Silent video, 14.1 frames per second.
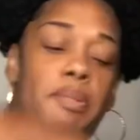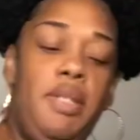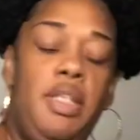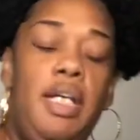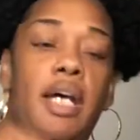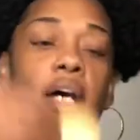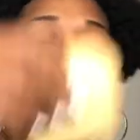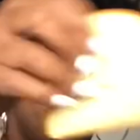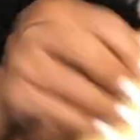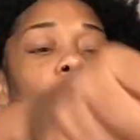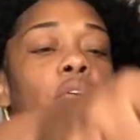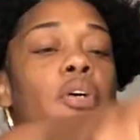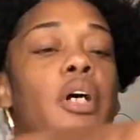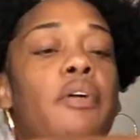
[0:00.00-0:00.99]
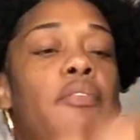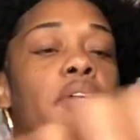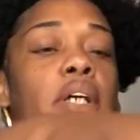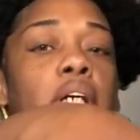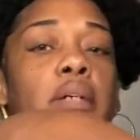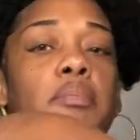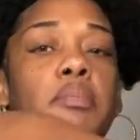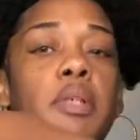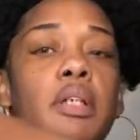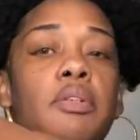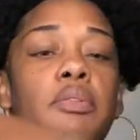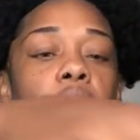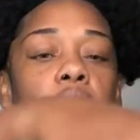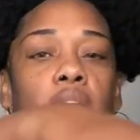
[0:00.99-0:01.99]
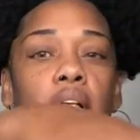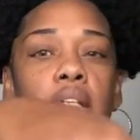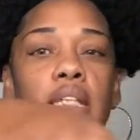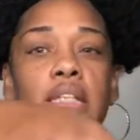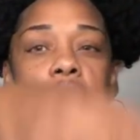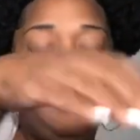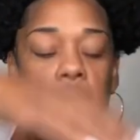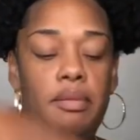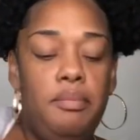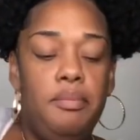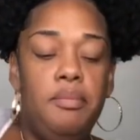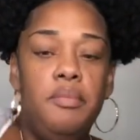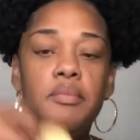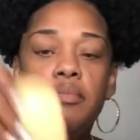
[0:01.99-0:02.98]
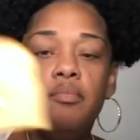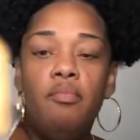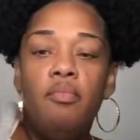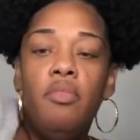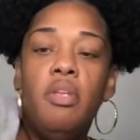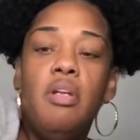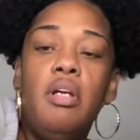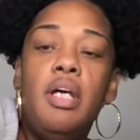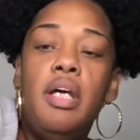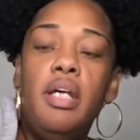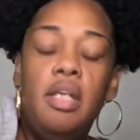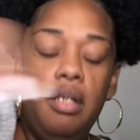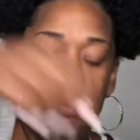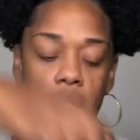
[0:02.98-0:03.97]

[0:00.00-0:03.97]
to put down four of them where y'all can see them, okay?